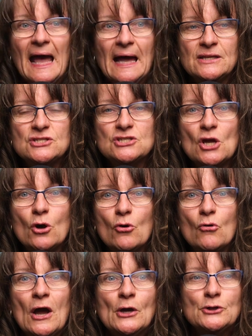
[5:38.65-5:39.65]
And
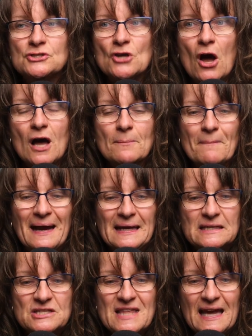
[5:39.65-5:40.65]
so the dog
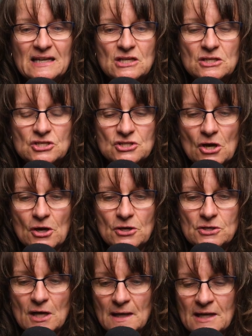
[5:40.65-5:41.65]
might then
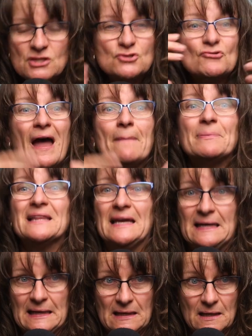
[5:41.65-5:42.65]
start
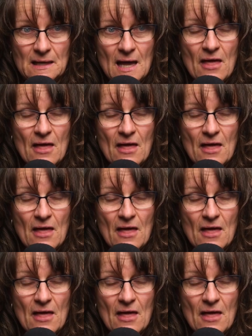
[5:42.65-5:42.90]
extrapolating